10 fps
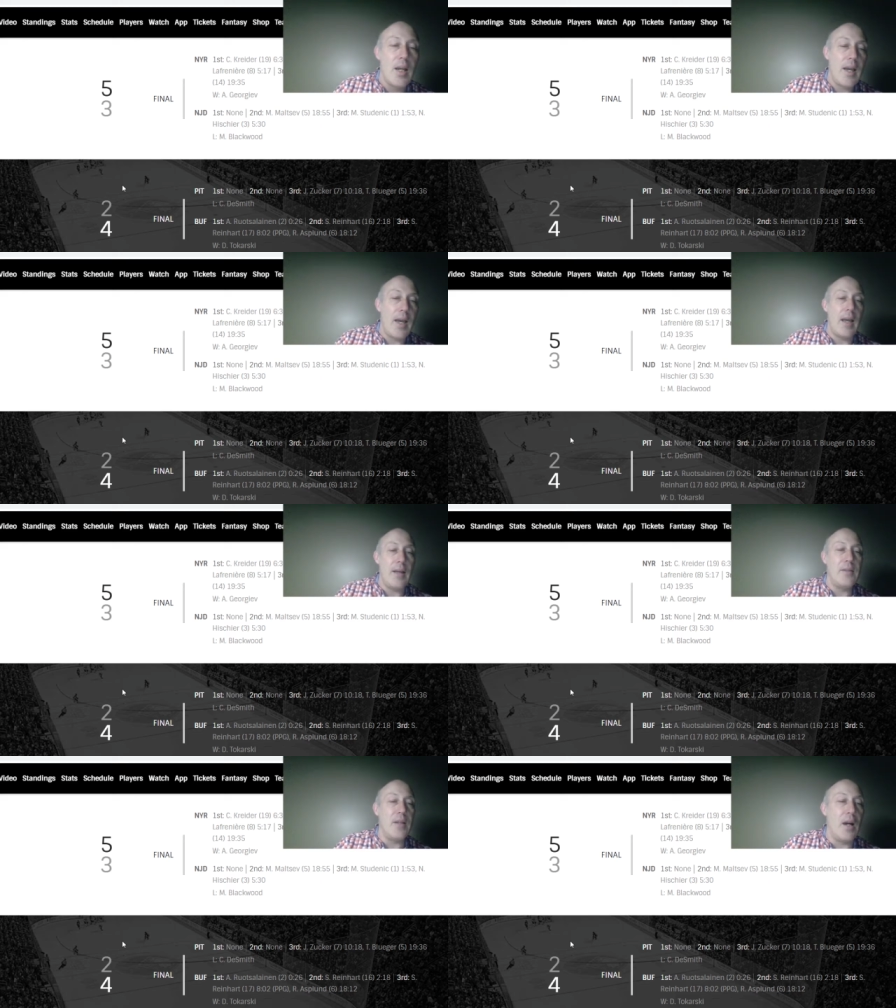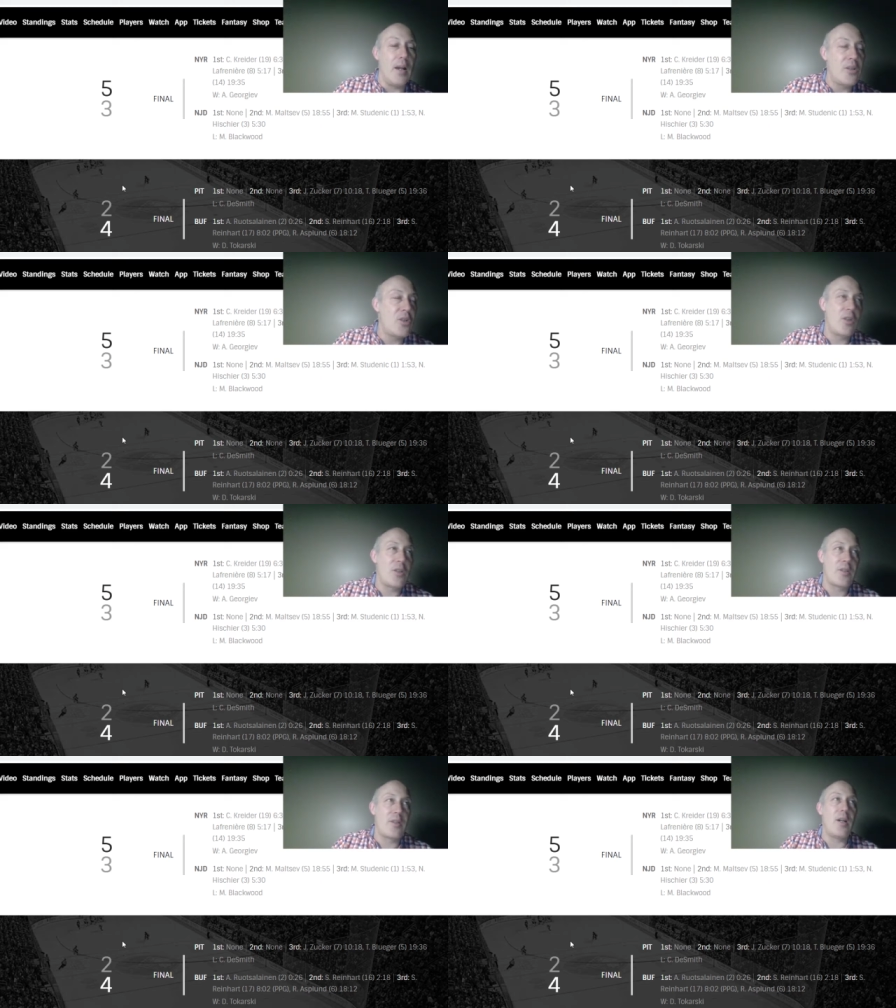And
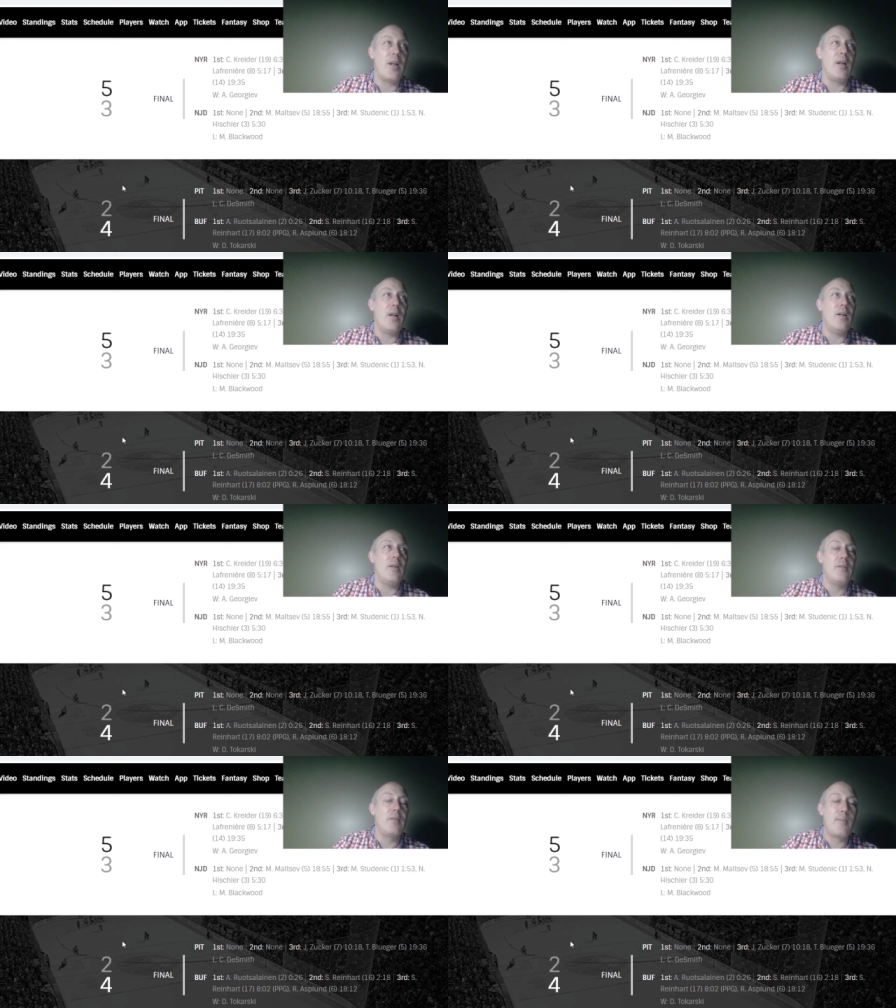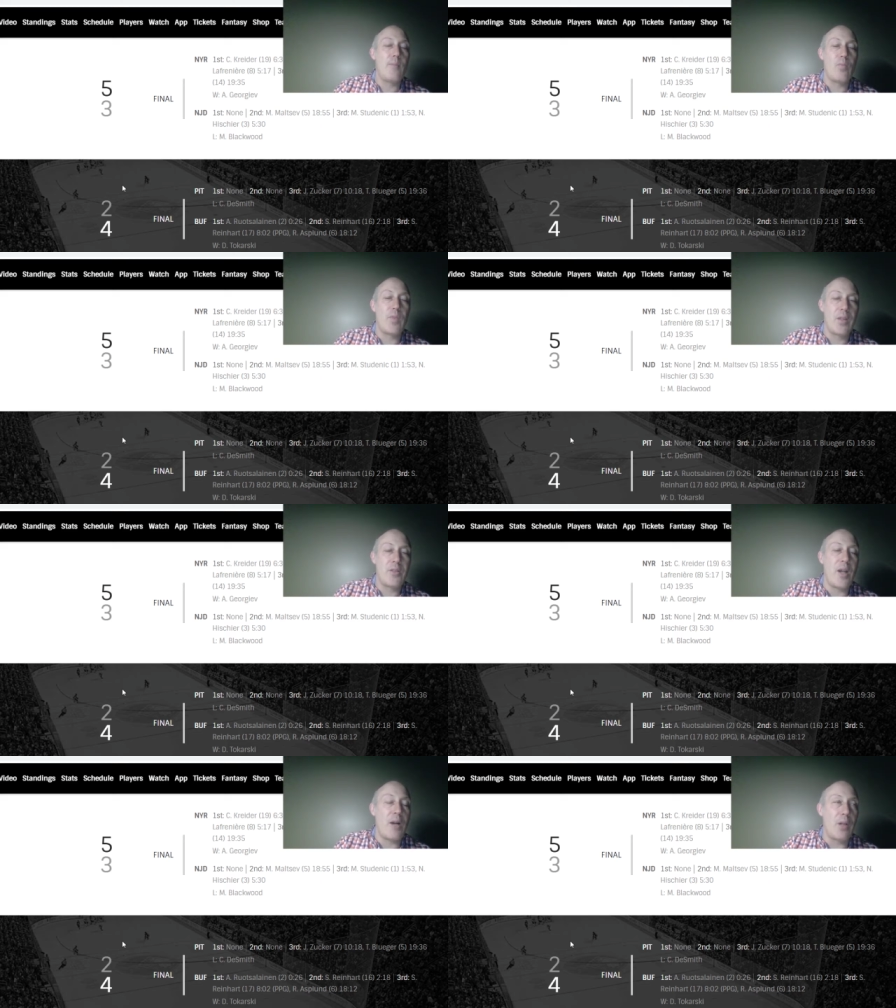it's
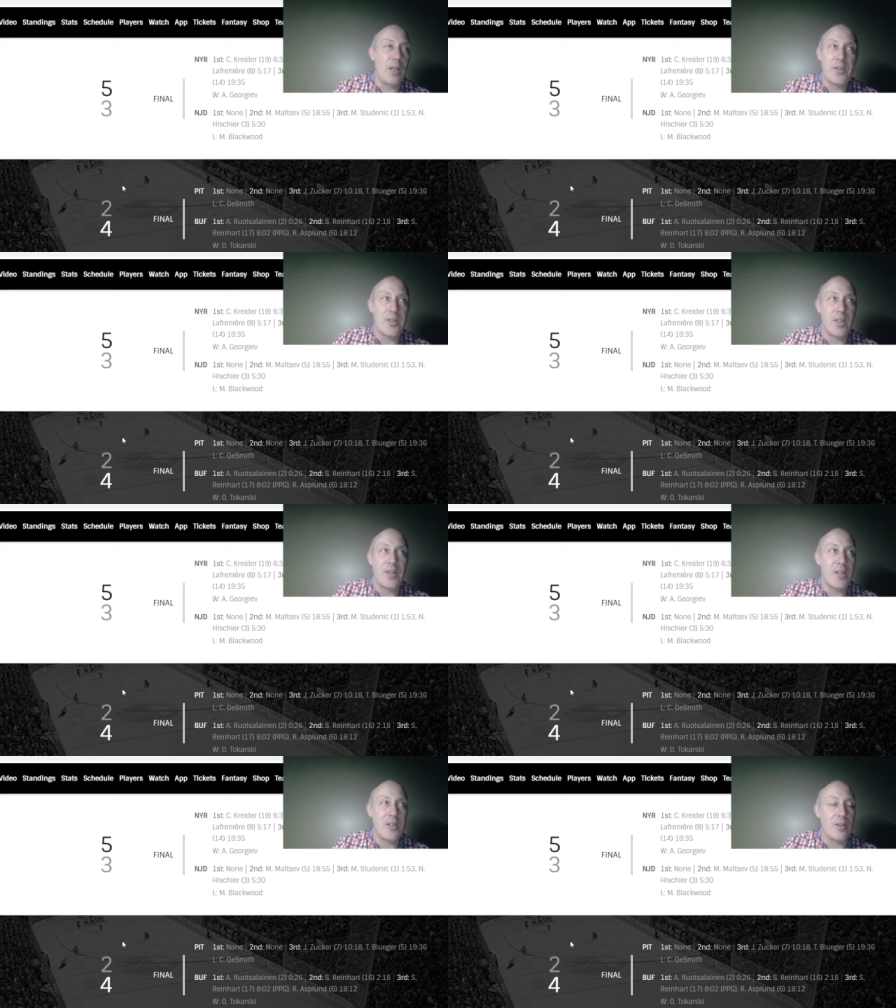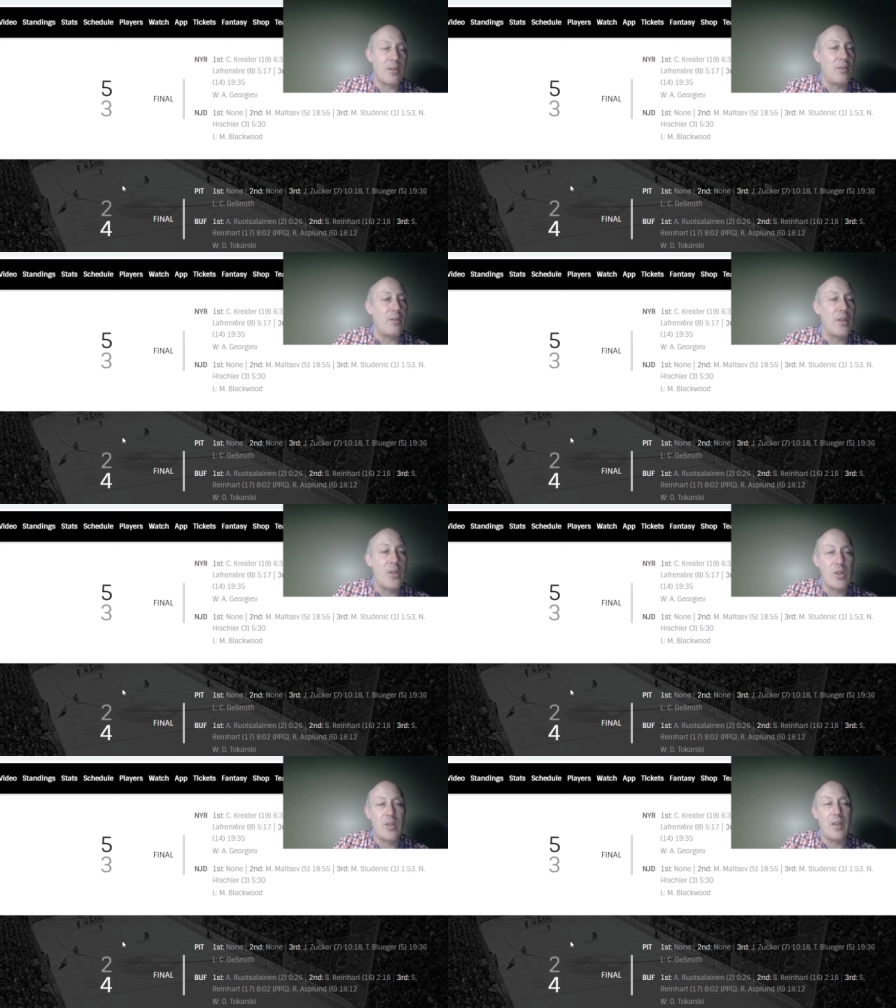not really a statistical. It
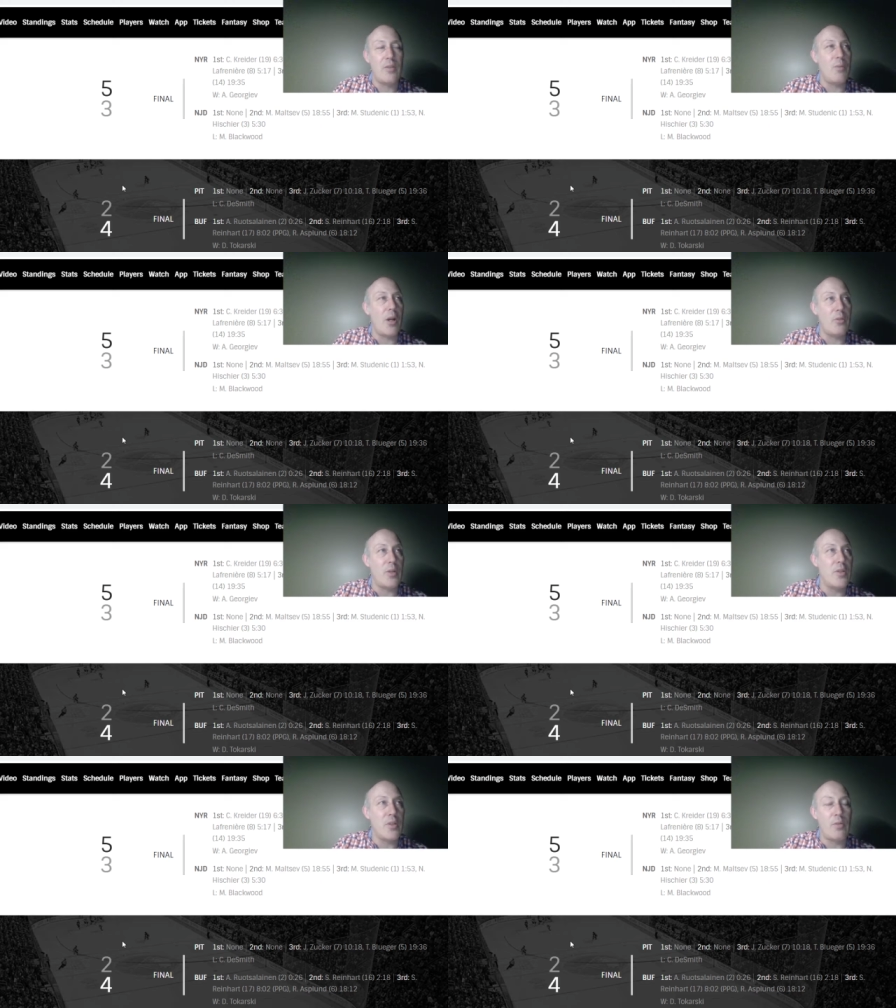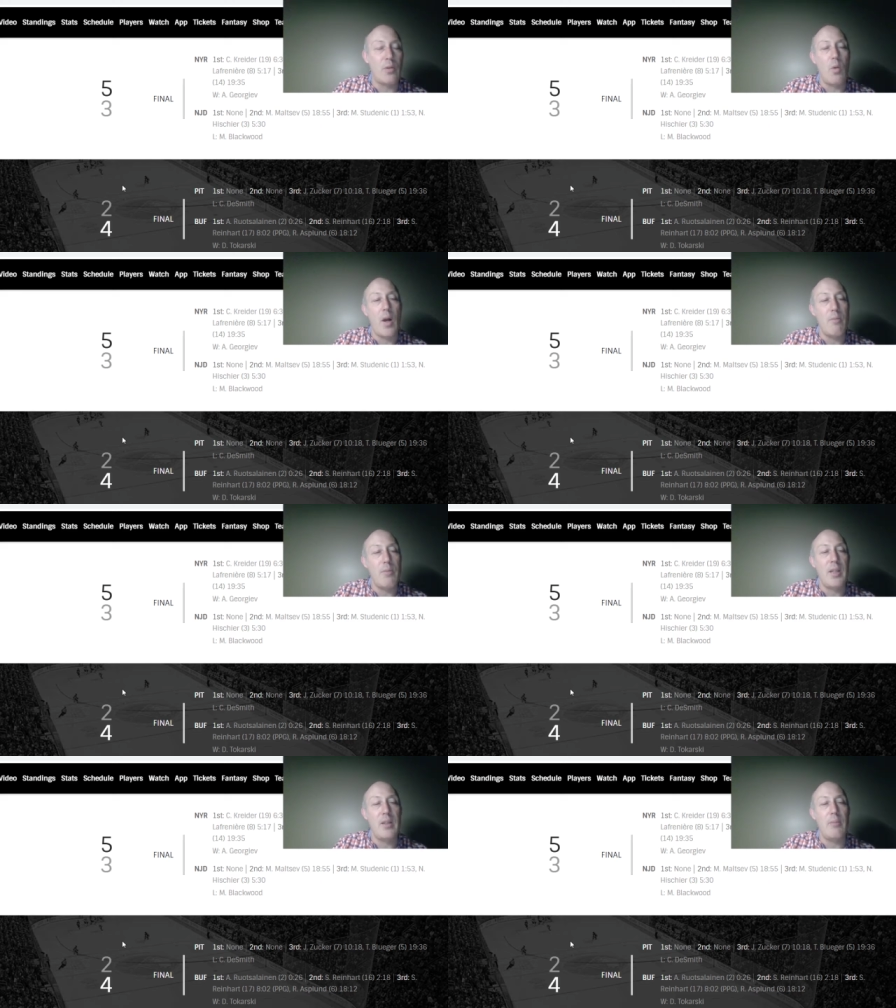just gives my reasons for why I'm
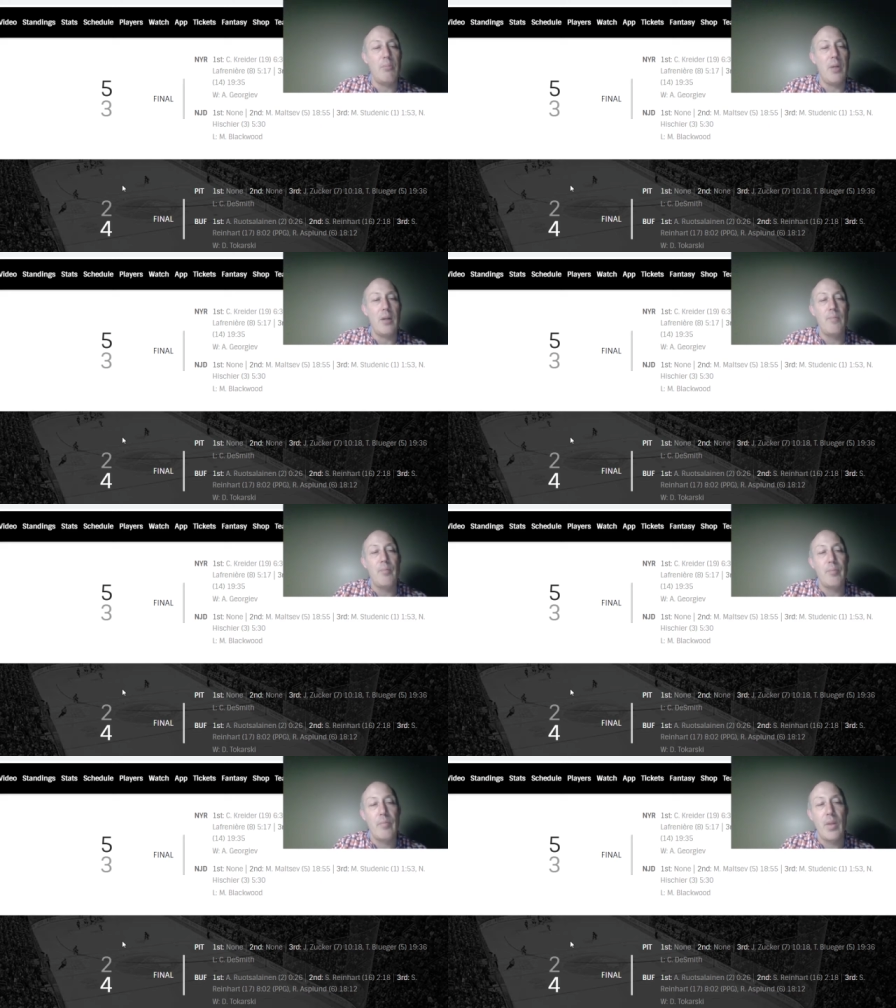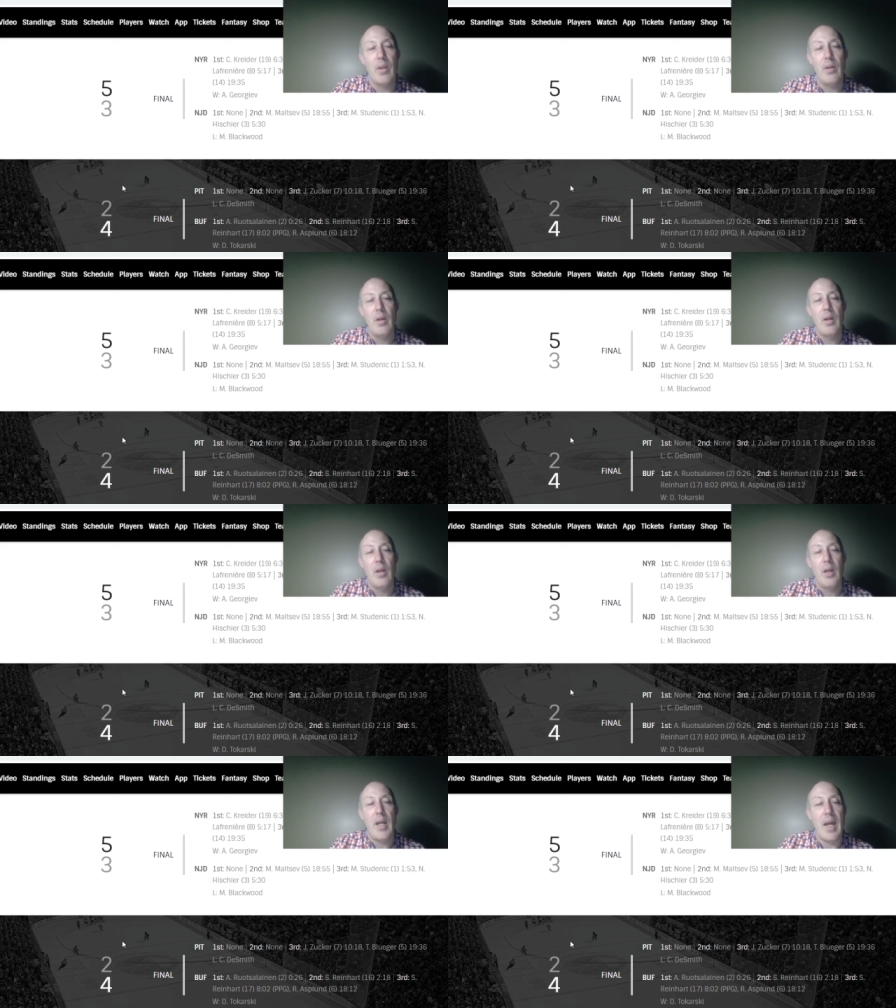making the bet.
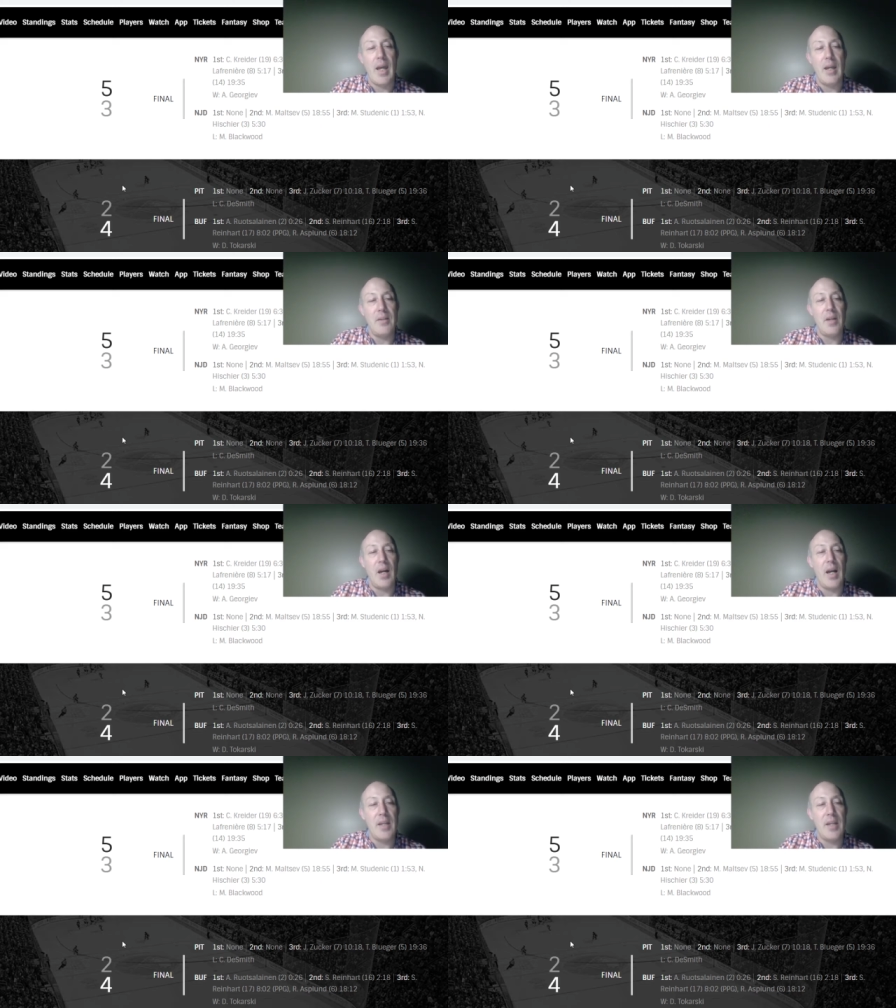And I